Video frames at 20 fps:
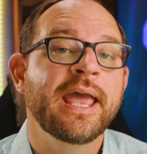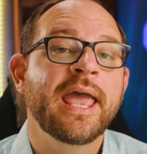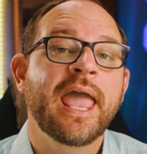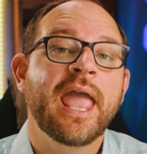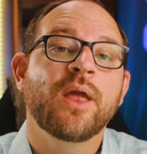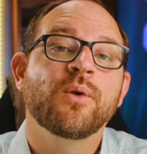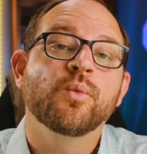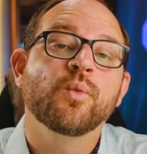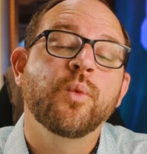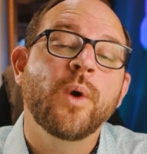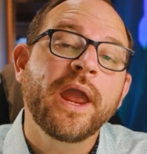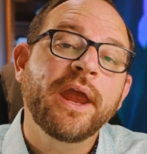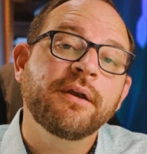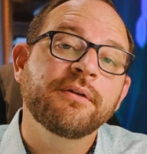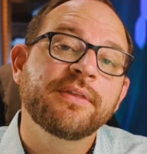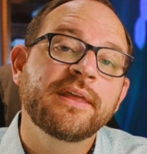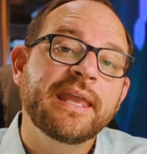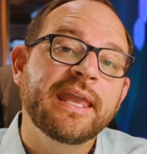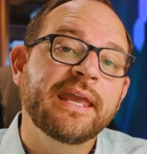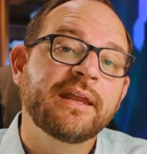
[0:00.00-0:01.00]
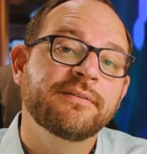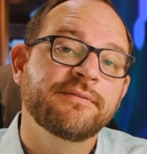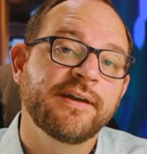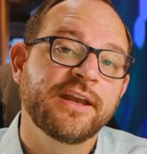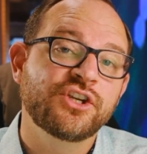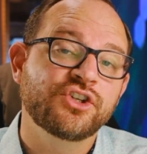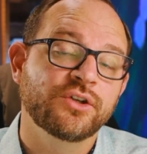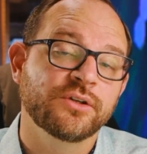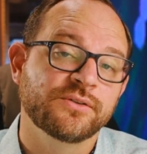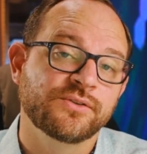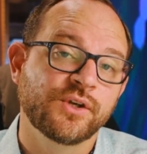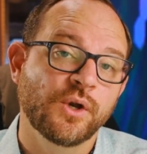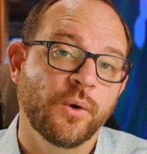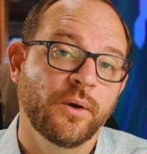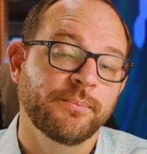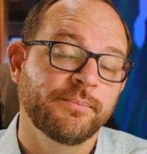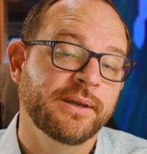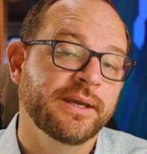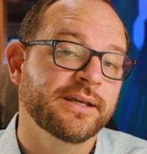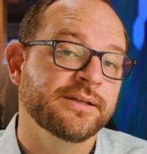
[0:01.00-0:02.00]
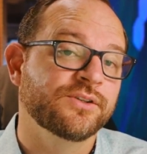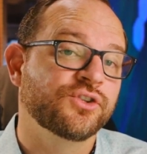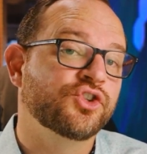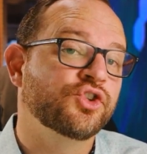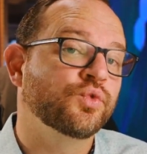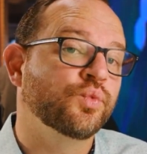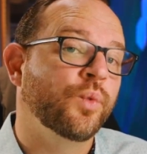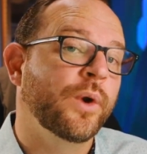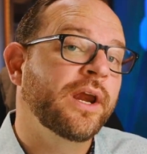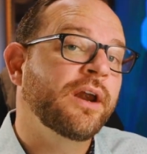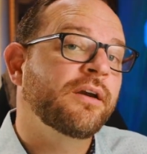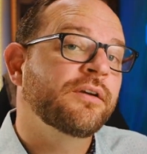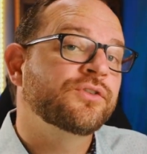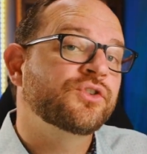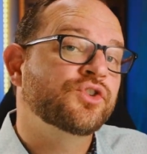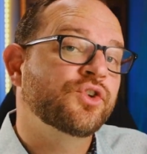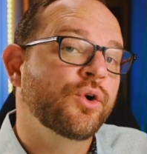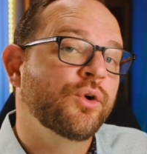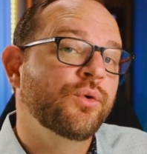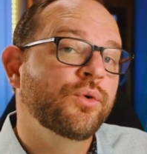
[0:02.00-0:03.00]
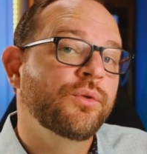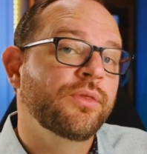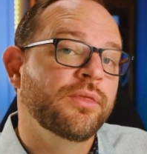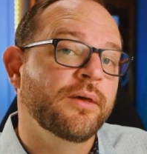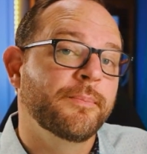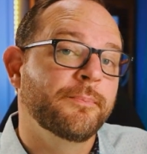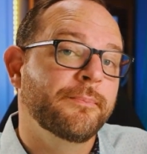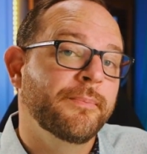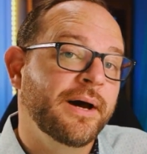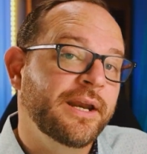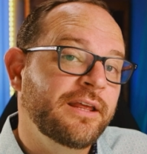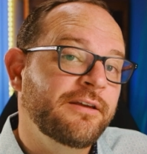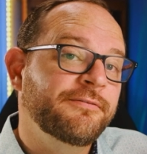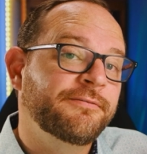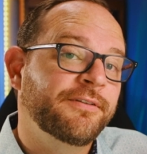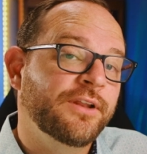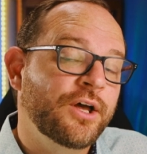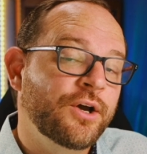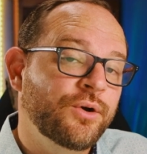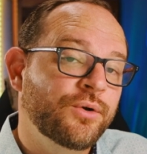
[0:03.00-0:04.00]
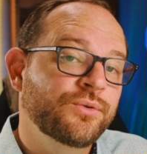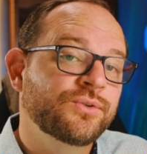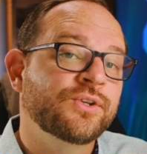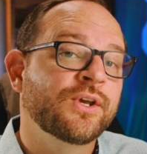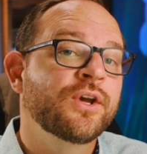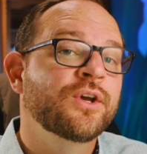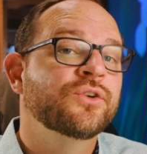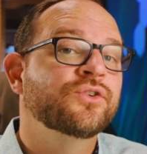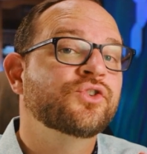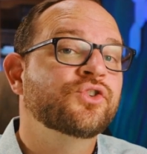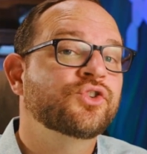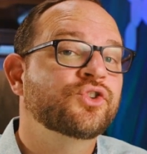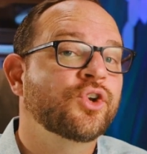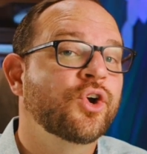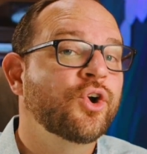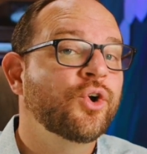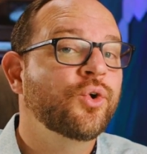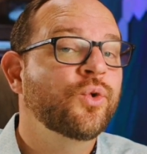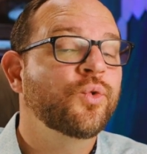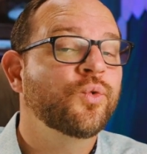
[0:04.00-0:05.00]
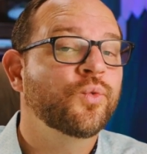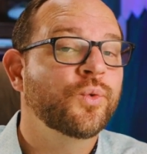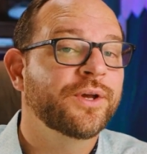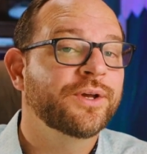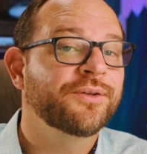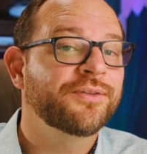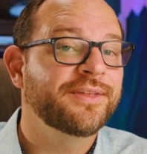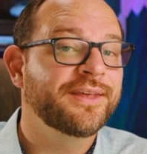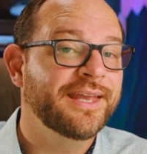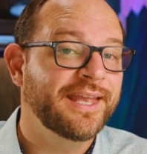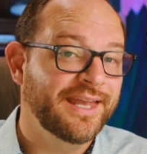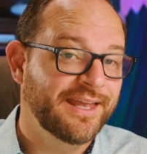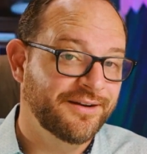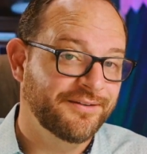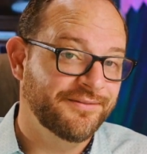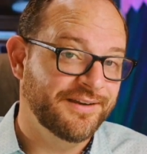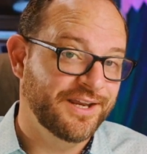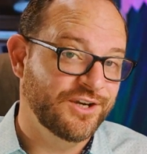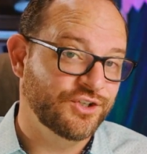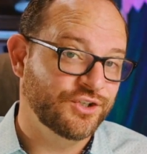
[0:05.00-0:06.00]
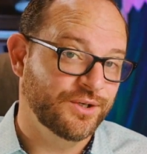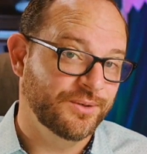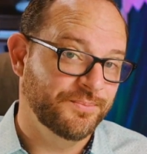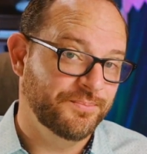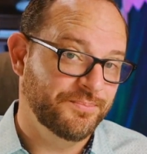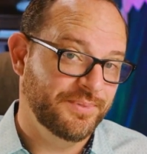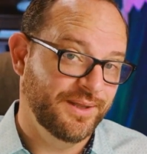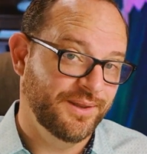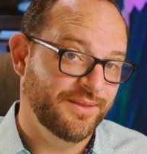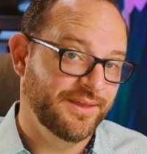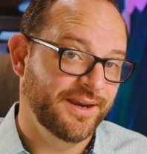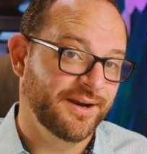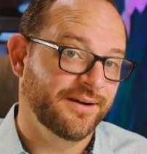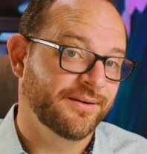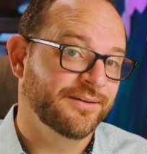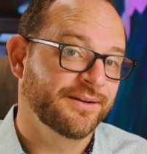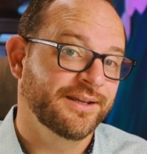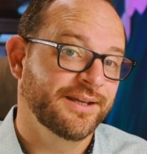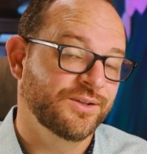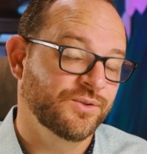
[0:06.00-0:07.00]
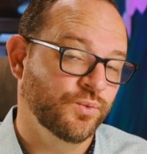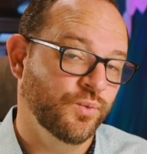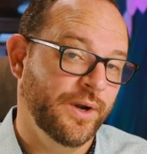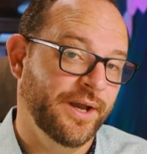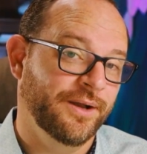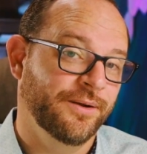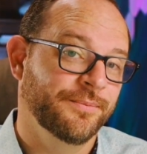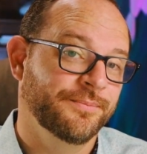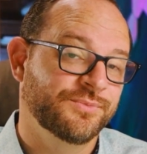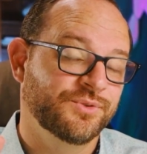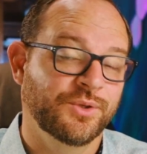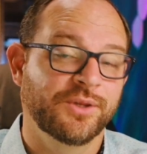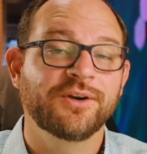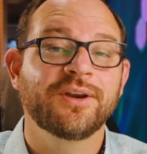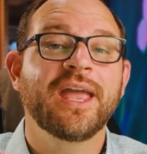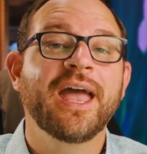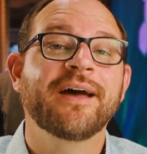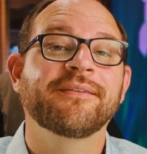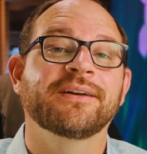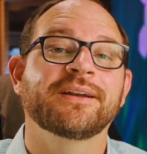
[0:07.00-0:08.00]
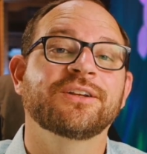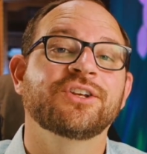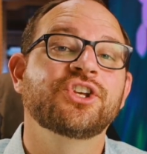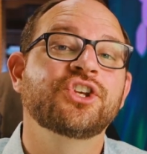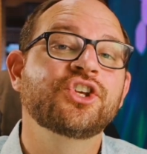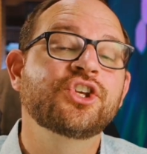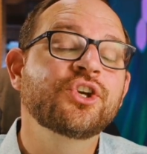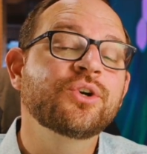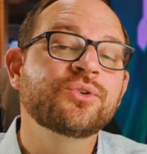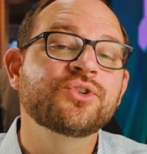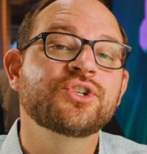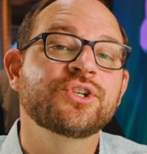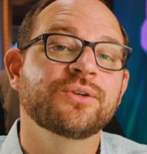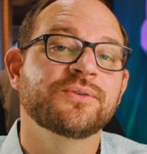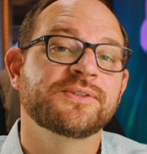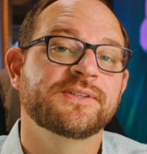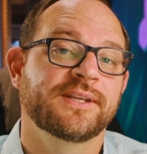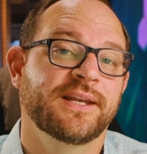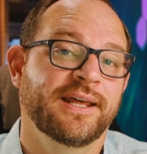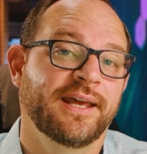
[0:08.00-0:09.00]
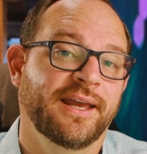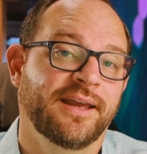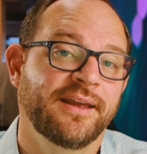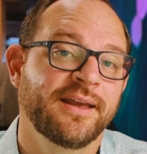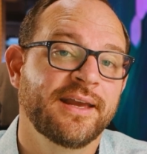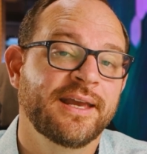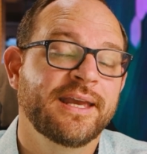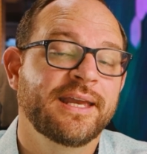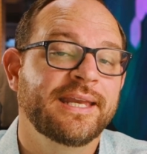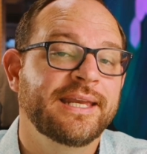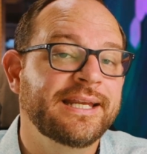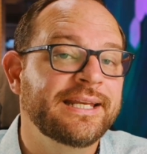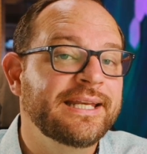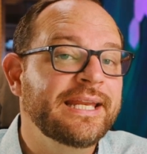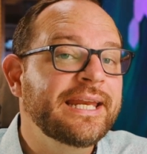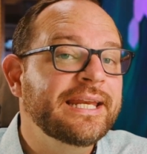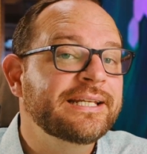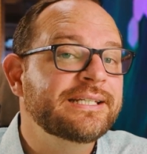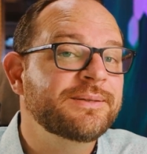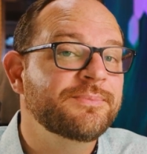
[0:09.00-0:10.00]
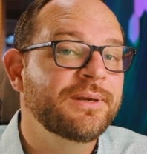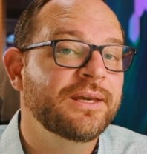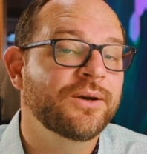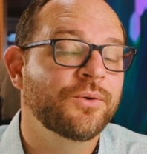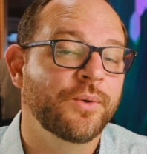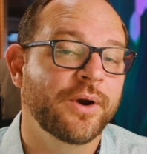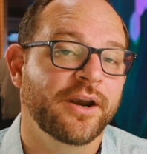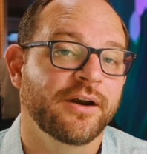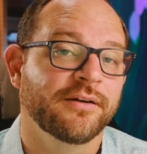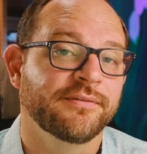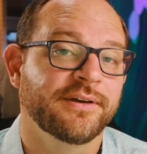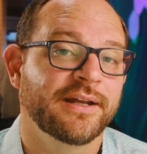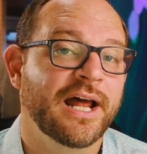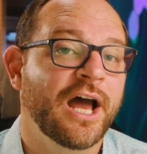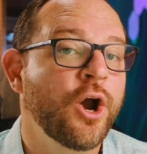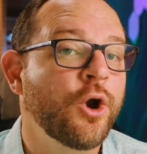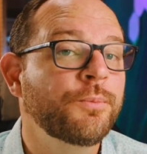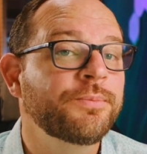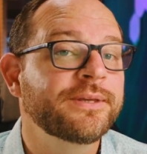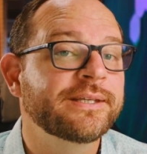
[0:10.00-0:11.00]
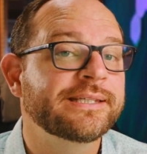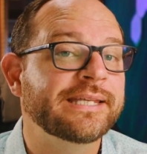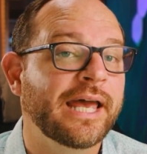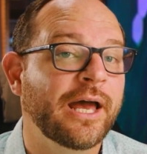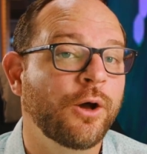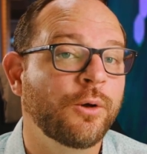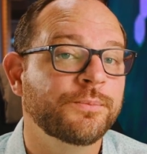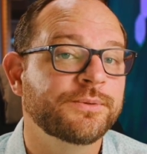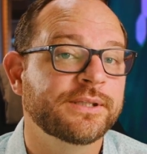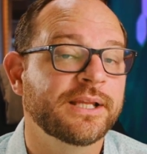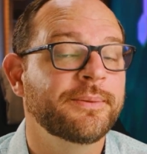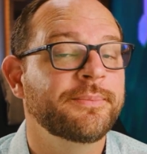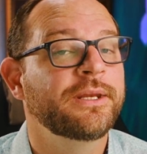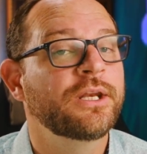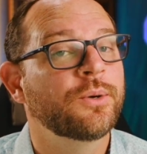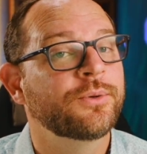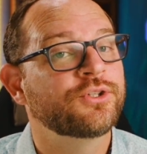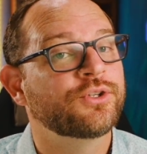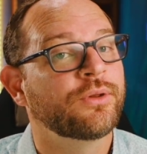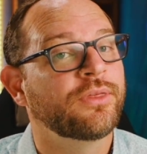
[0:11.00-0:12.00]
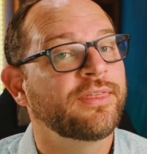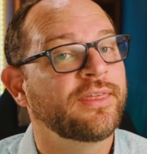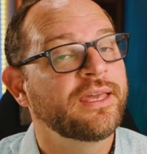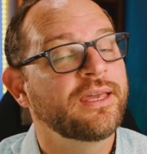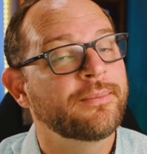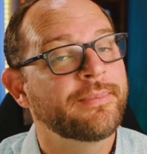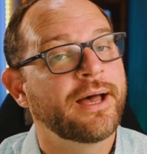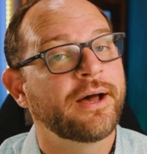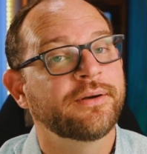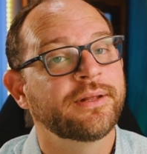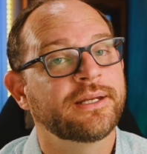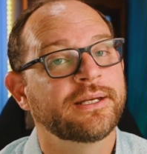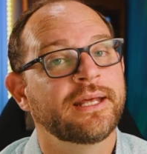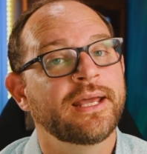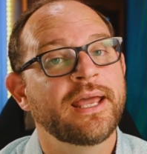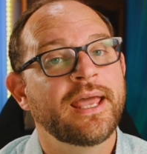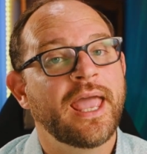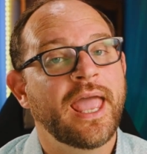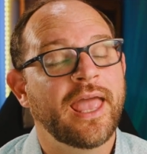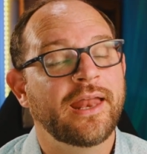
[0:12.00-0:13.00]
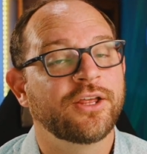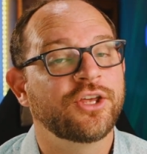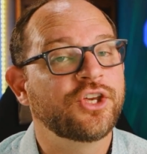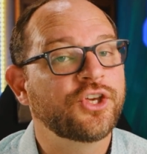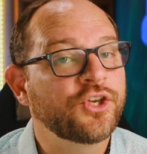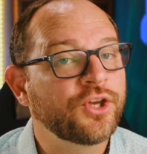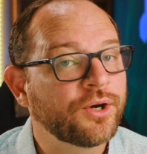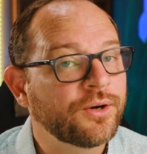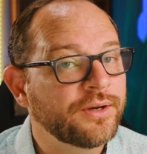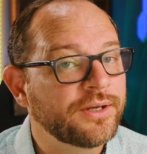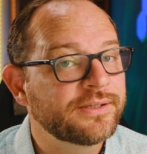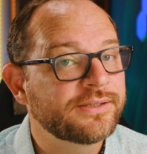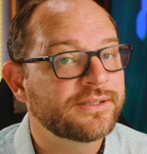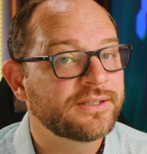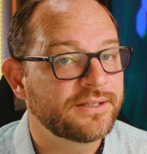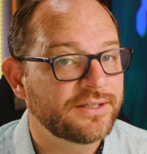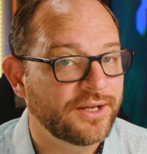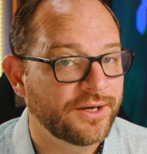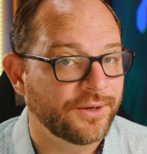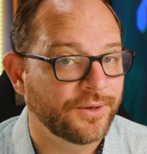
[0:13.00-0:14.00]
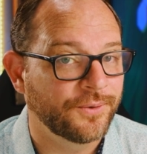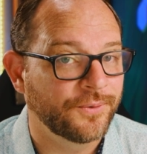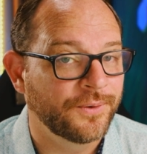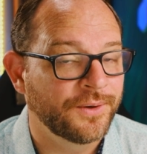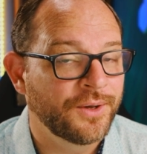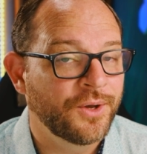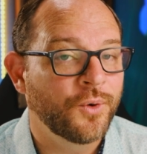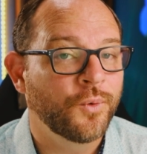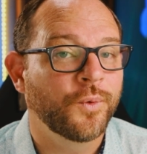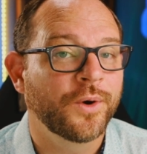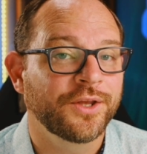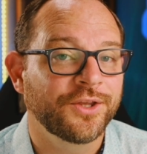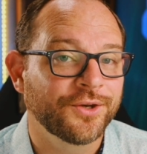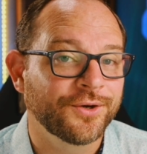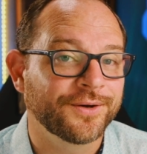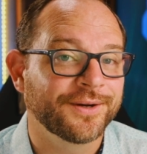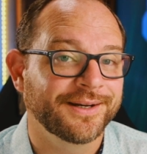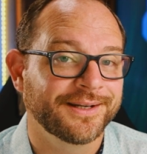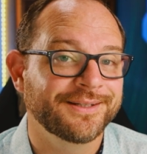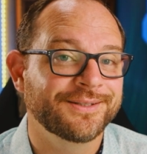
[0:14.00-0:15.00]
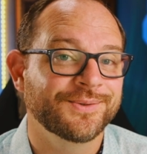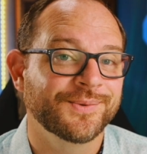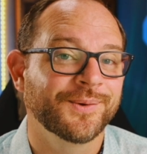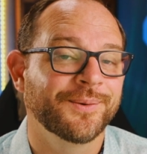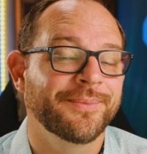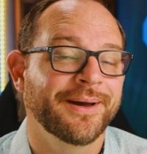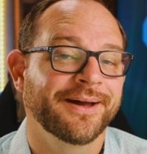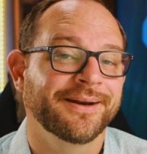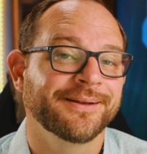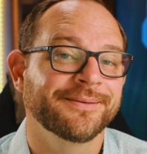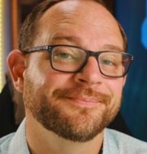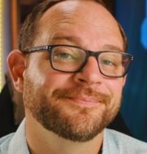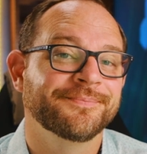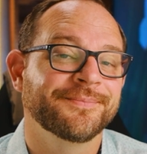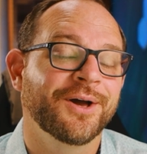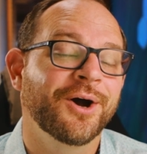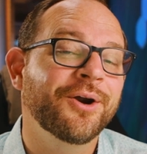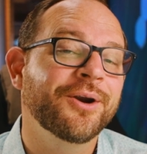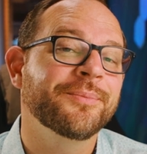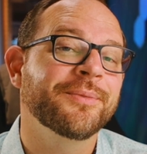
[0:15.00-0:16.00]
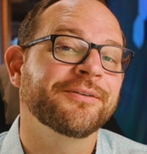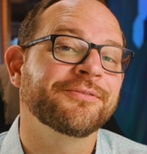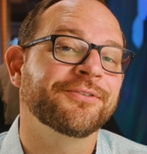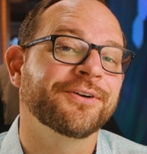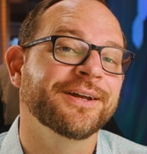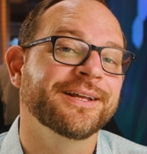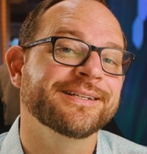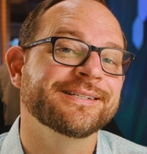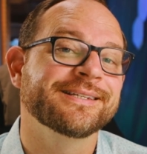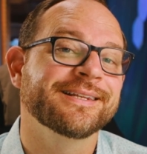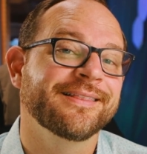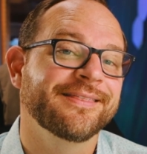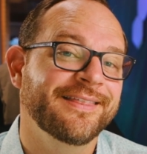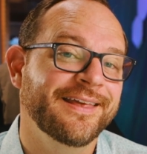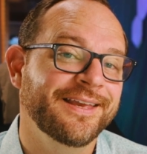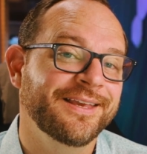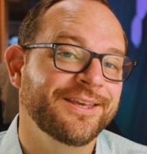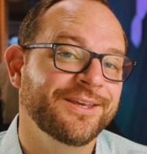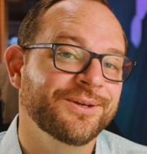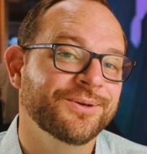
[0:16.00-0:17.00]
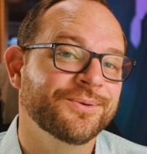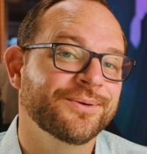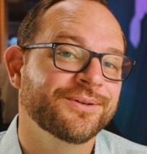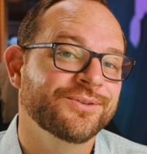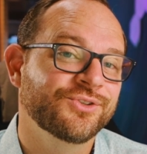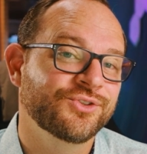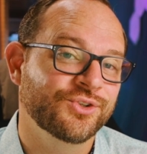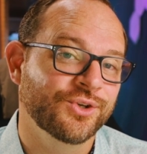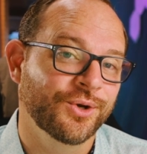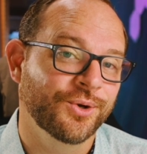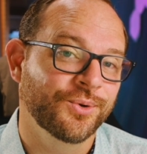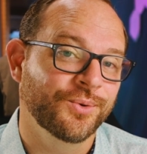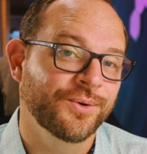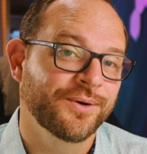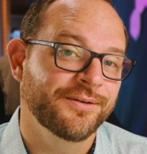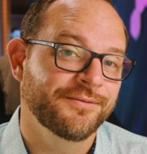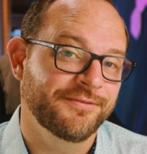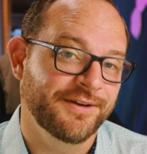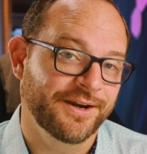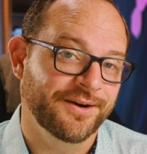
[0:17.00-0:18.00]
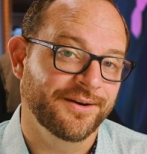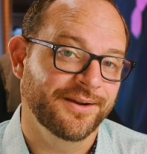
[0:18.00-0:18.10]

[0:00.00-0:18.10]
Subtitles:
and where the innovation is going, because where so the money flows, so will the innovation be there as well. So there you have it. Huge news today. You needed to be aware of it. I hope this helps. Let me know what you think about it, and curious to know what you're going to do about it. All right, my friends, thank you so very